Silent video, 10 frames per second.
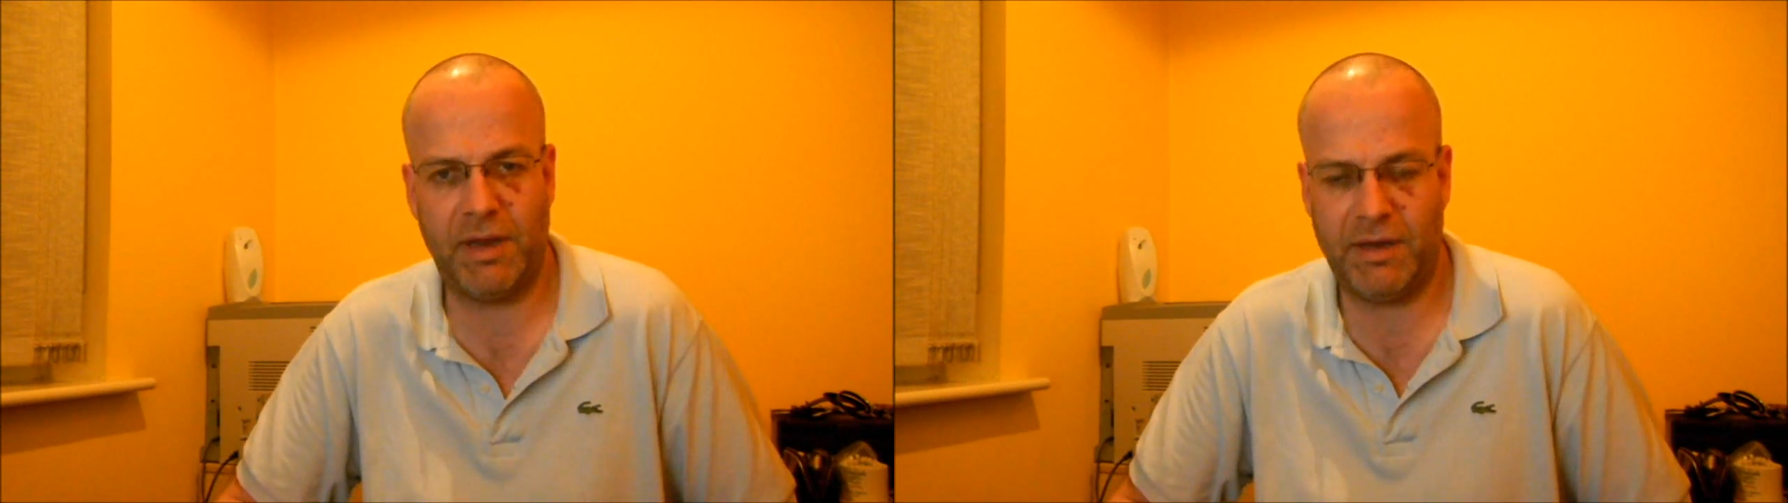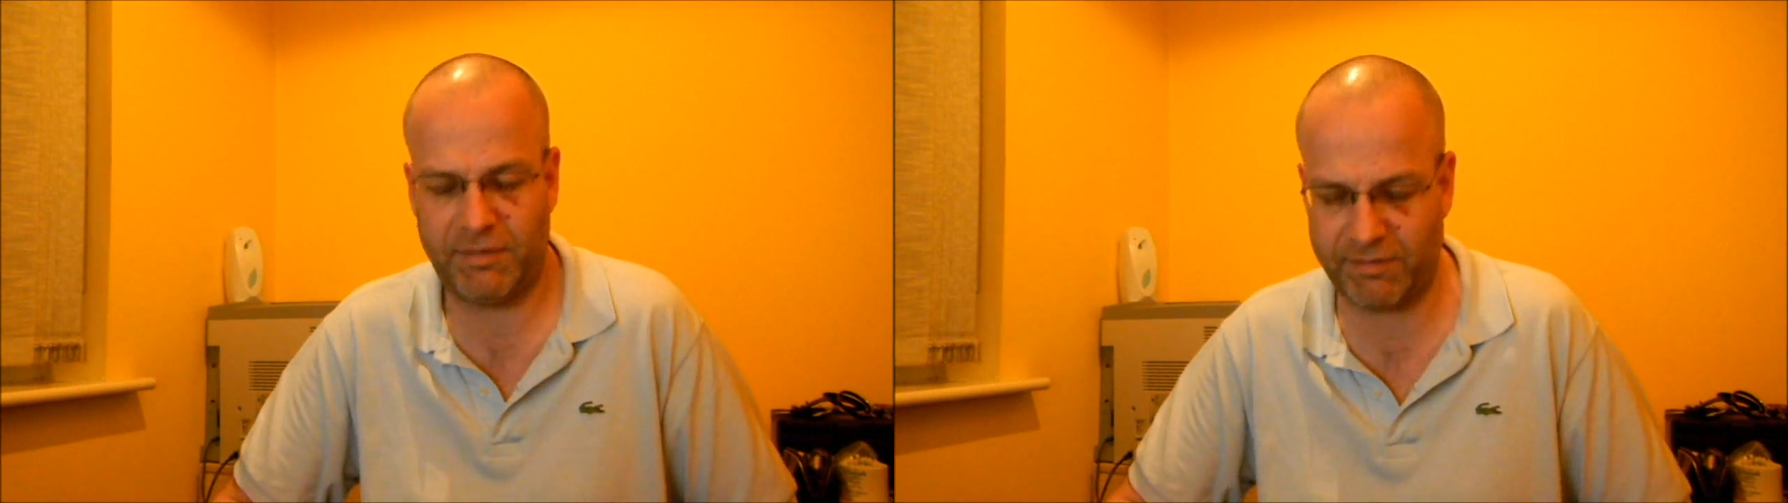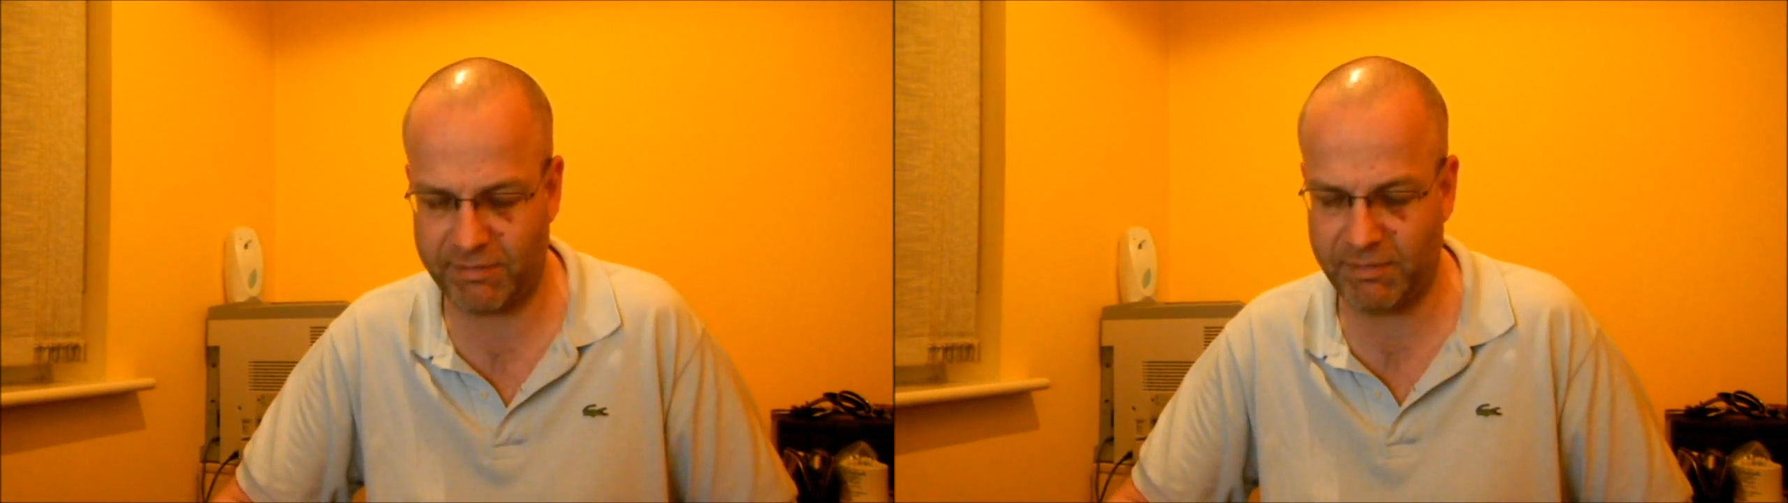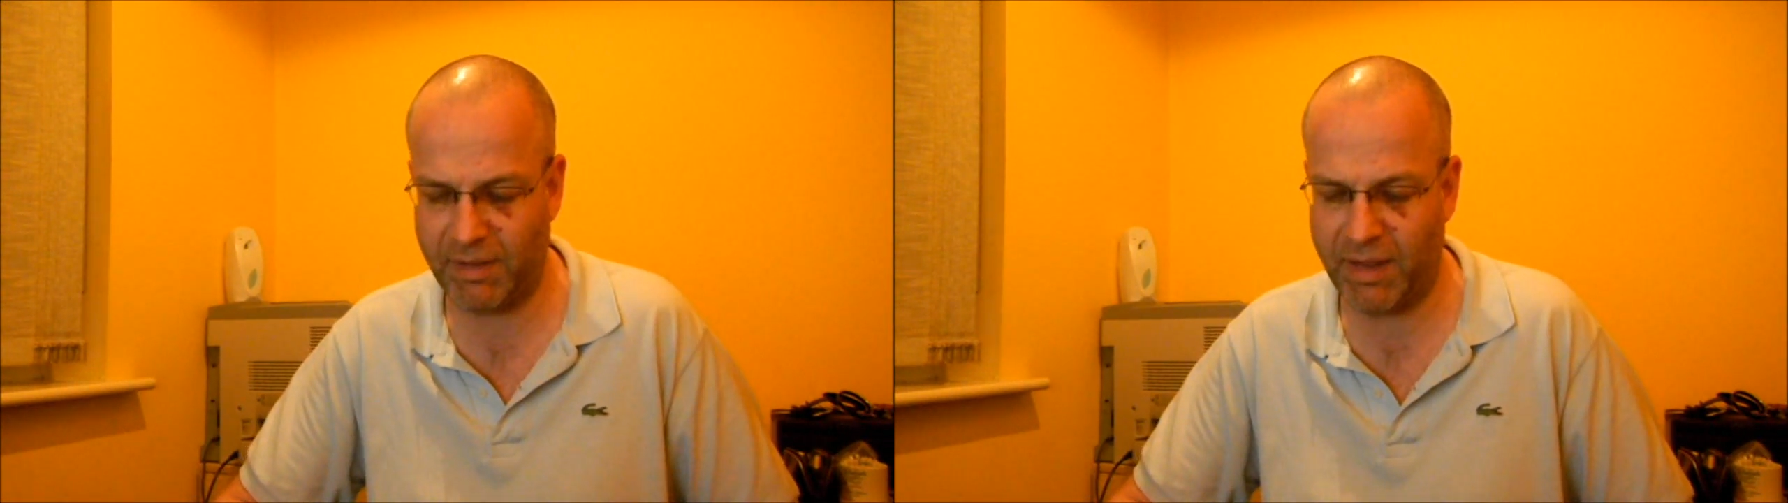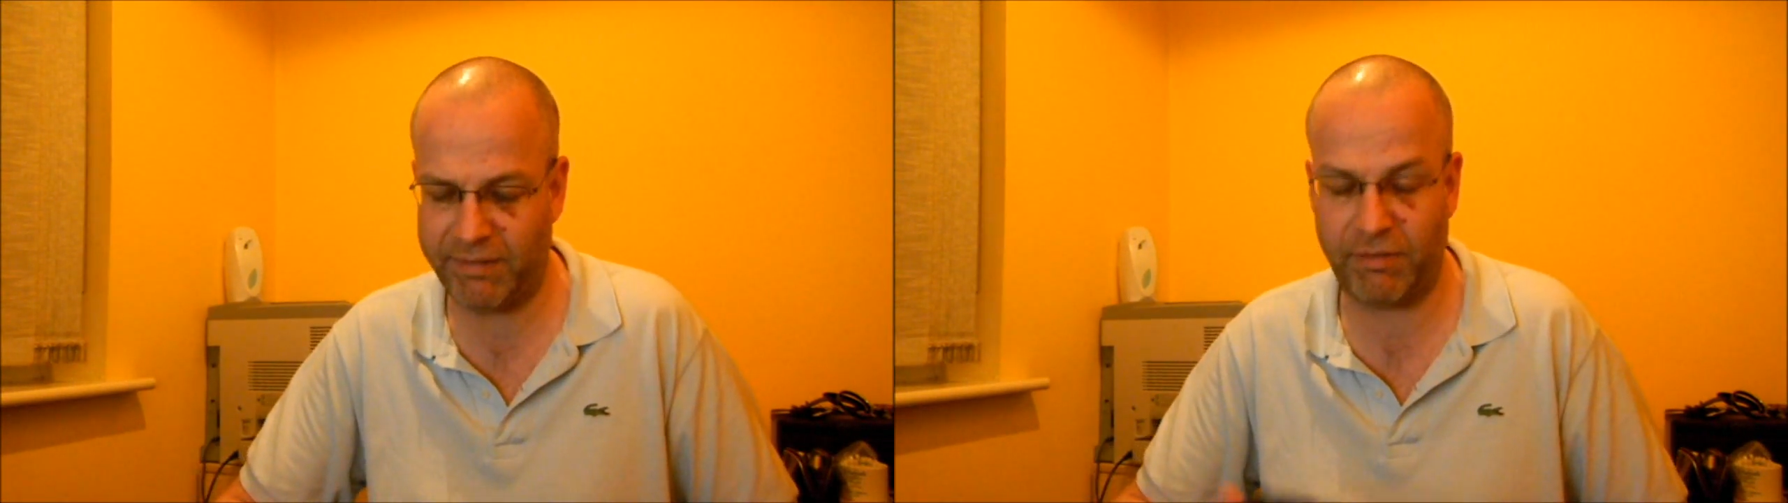It's
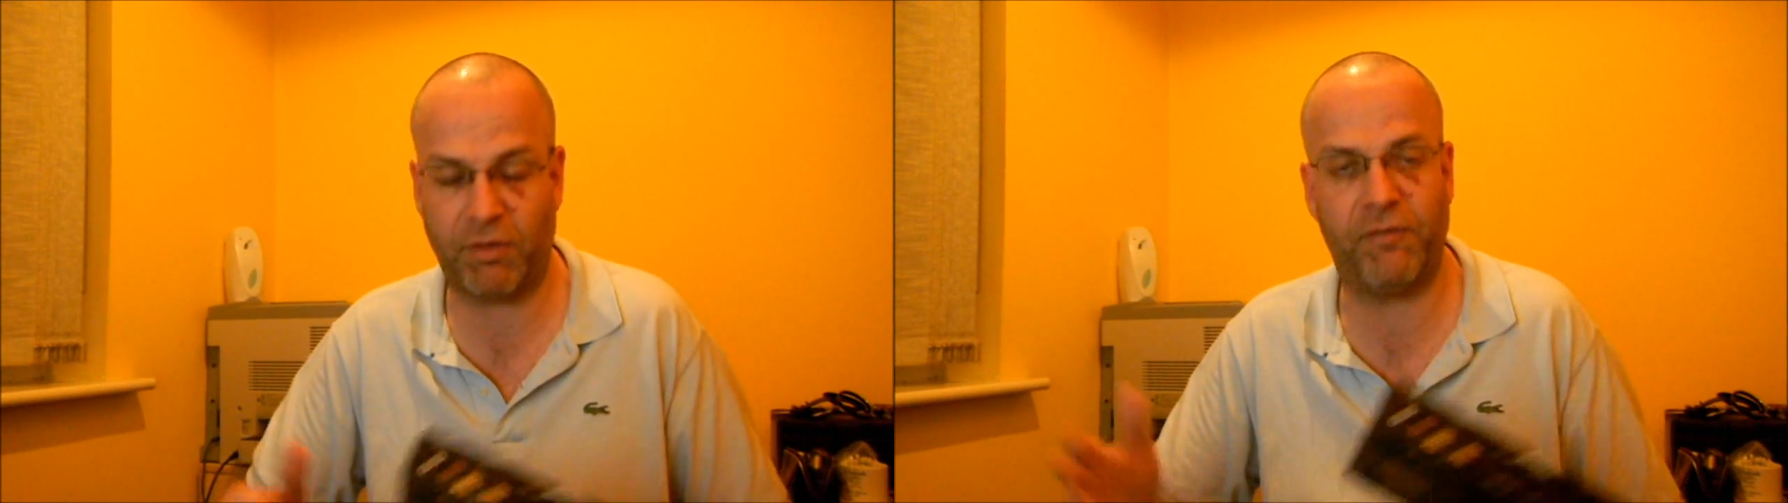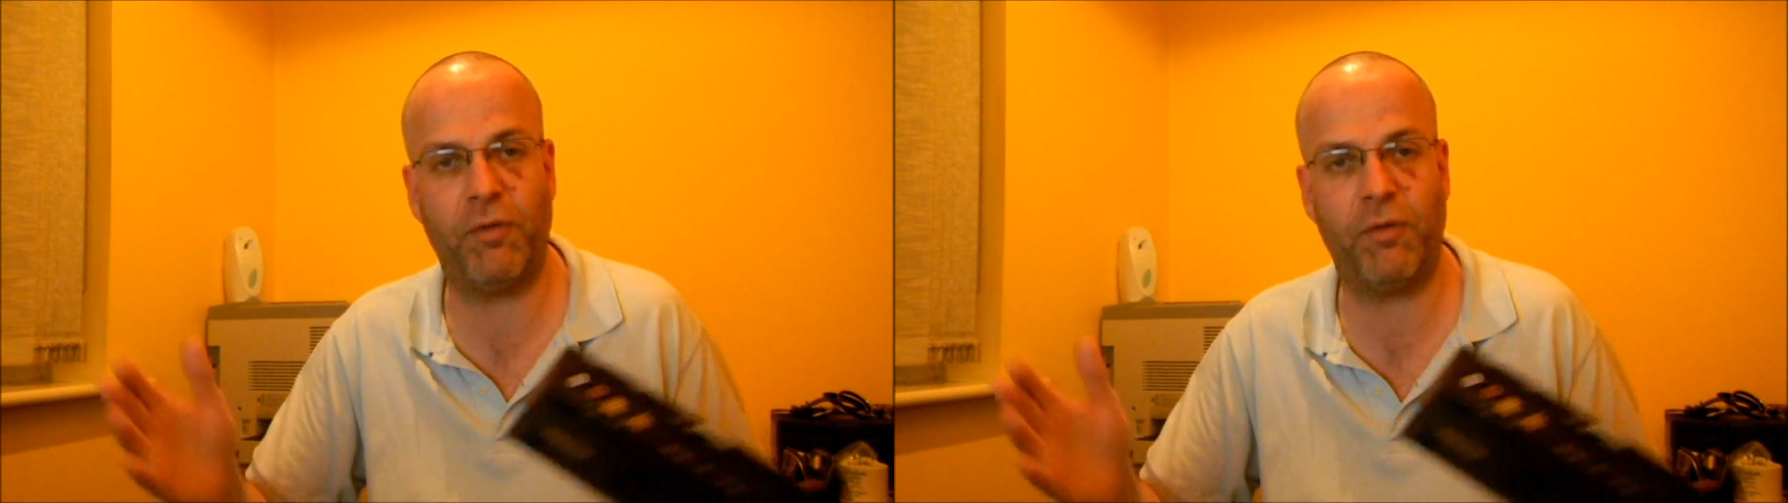like a